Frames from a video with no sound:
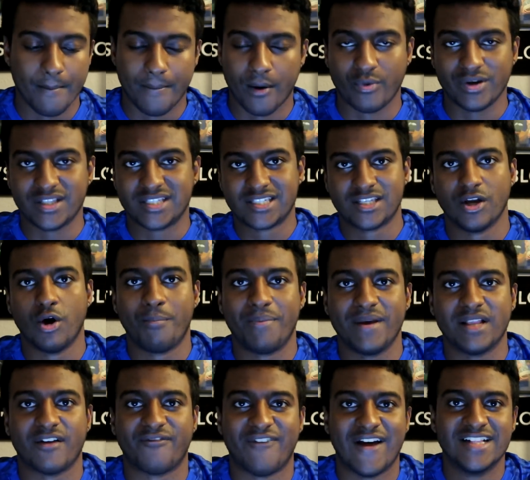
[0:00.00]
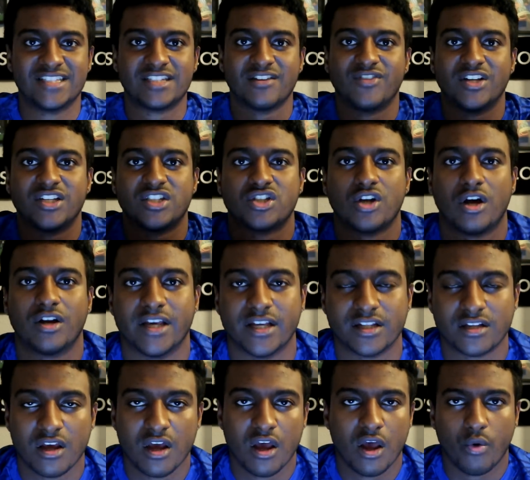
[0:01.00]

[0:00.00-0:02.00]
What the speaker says: but we still be defensively solid.